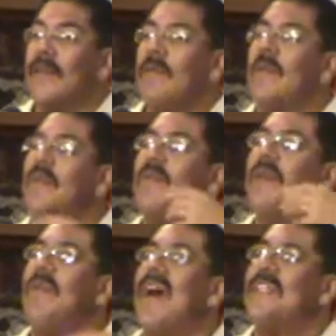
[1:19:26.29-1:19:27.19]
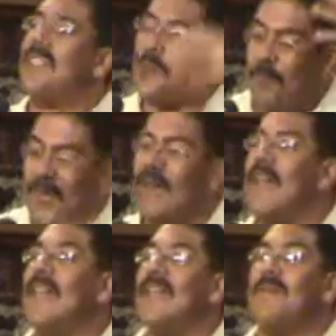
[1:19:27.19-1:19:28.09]
Renew a right
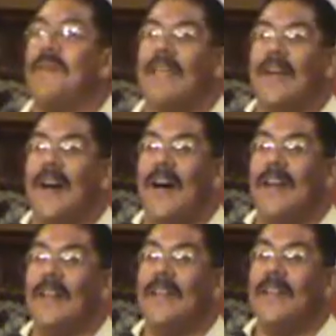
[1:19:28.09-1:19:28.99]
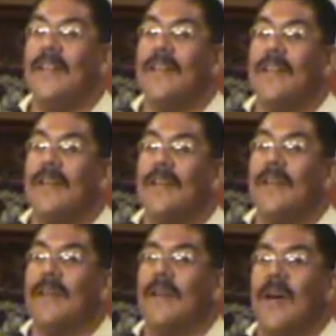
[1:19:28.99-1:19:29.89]
spirit in me, God.
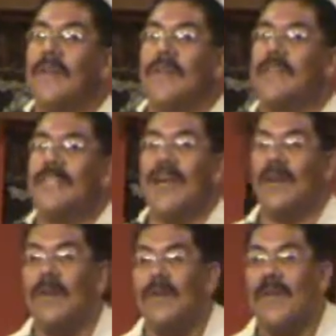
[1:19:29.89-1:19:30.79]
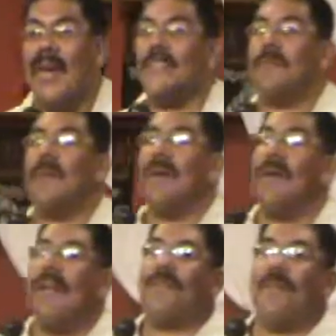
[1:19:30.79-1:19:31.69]
Amen. God, don't, don't cast me
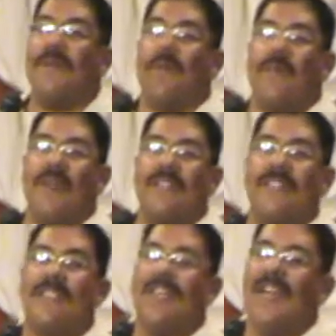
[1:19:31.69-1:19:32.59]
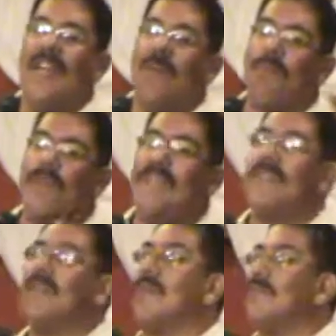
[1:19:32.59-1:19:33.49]
away from your presence, and
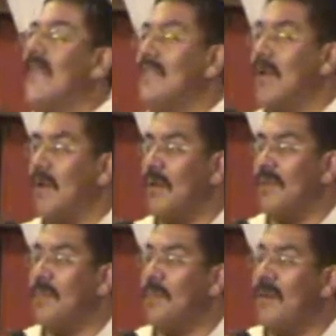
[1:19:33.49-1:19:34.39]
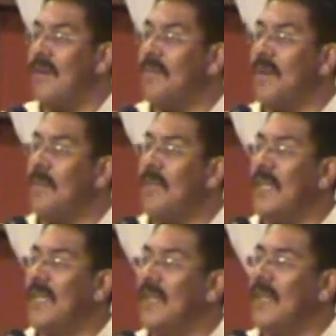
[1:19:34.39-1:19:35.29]
please don't take the Holy Spirit from me.